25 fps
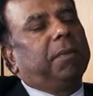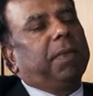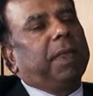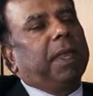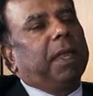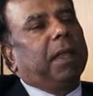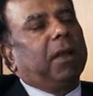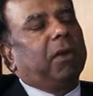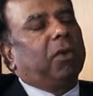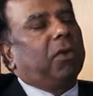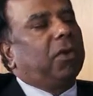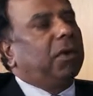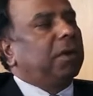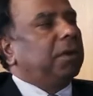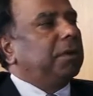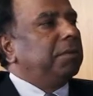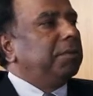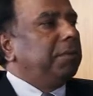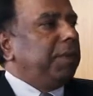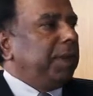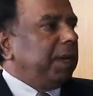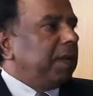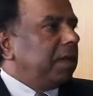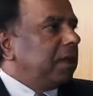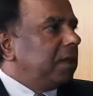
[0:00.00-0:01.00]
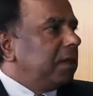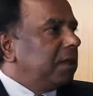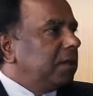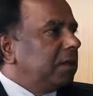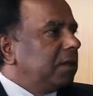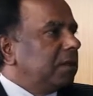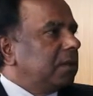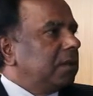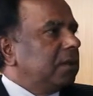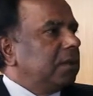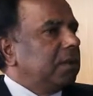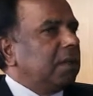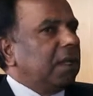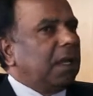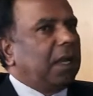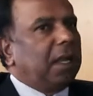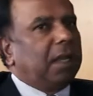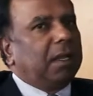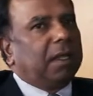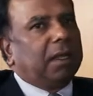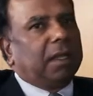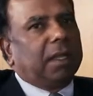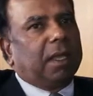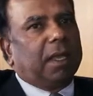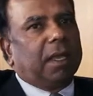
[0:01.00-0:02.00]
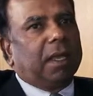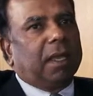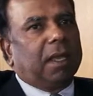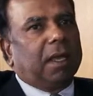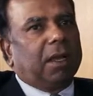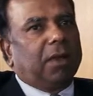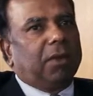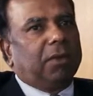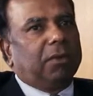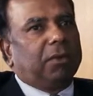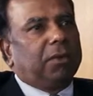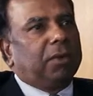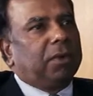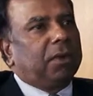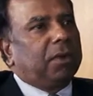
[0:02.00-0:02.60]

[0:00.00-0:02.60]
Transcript: have got minerals, and they have